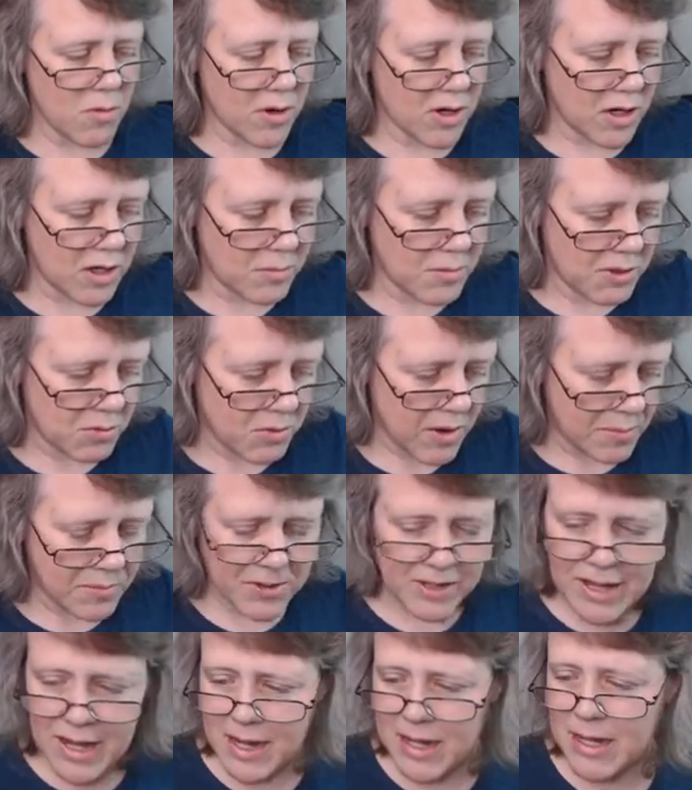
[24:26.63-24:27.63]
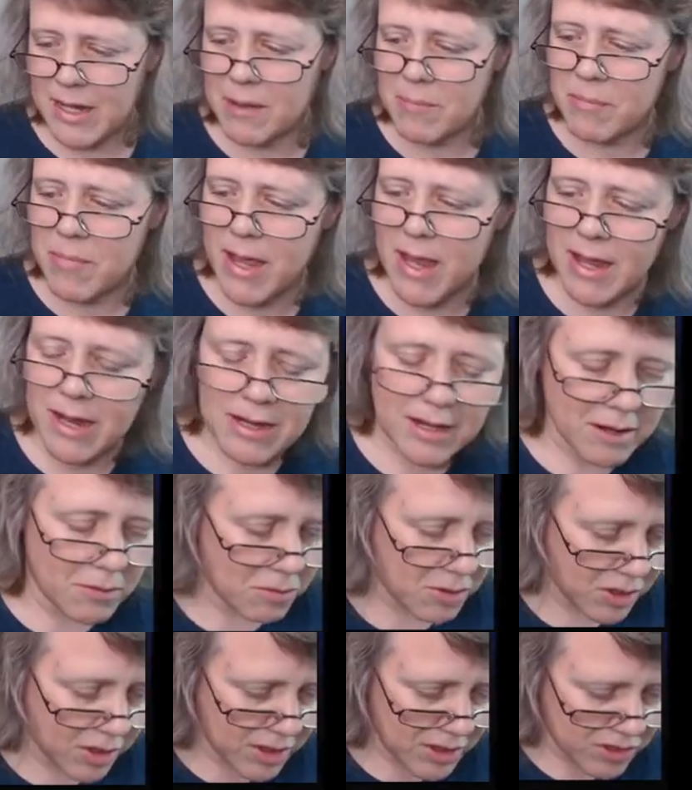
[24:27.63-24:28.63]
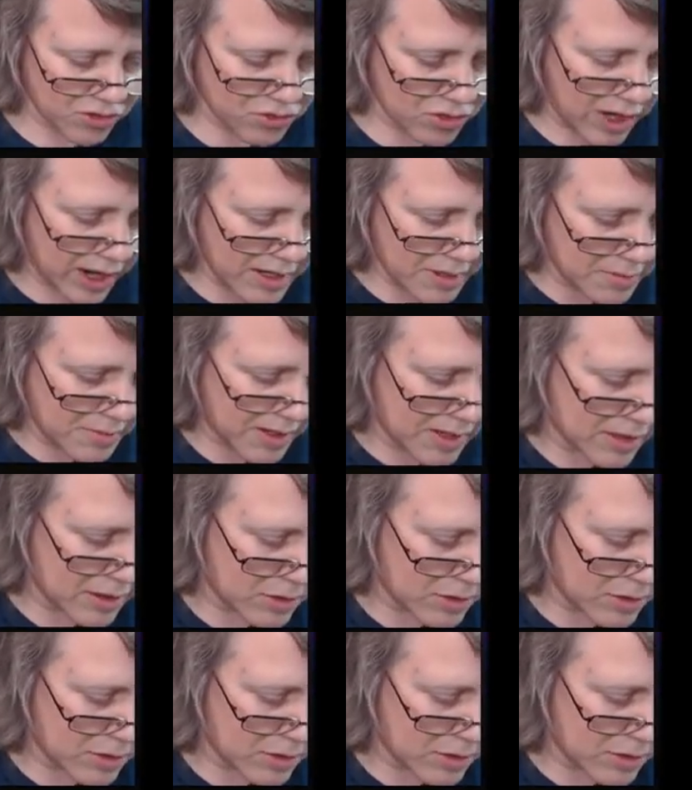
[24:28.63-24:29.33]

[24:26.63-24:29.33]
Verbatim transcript: we're going to be replicating in paint and we're going to try to make